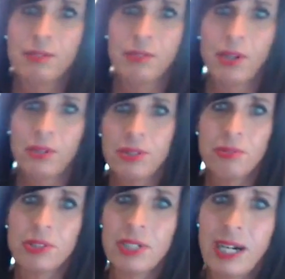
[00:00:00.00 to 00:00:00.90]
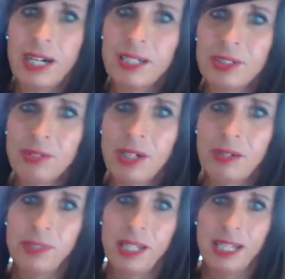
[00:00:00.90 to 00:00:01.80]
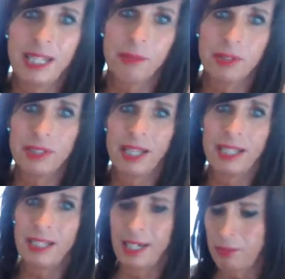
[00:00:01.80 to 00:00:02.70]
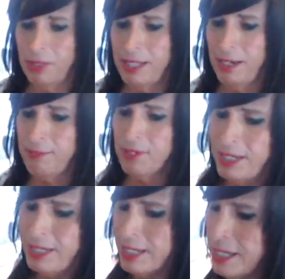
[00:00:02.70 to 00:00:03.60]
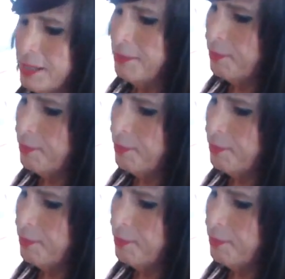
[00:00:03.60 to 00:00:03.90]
roses were tiny shrubs. Yeah, they were they uh, we definitely uh,